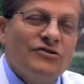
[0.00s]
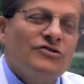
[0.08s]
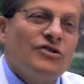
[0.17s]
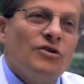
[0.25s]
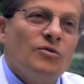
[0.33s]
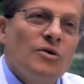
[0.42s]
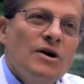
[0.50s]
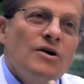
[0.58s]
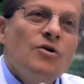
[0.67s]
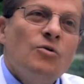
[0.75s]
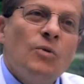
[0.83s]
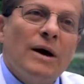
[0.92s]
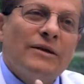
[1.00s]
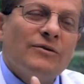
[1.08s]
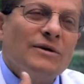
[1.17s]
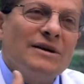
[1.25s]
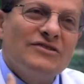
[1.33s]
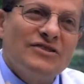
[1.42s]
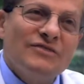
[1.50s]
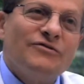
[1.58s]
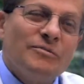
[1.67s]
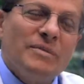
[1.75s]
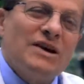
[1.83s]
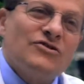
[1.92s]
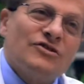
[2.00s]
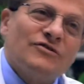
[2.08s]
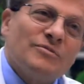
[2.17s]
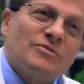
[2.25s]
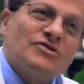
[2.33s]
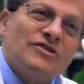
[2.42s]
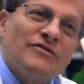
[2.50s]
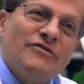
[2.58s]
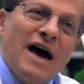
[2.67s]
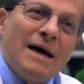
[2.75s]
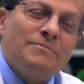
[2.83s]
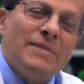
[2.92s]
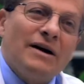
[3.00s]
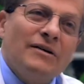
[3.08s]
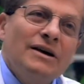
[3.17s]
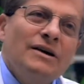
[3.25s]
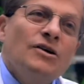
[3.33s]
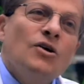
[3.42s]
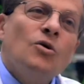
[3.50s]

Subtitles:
So whether it is inflammation from just a fat belly,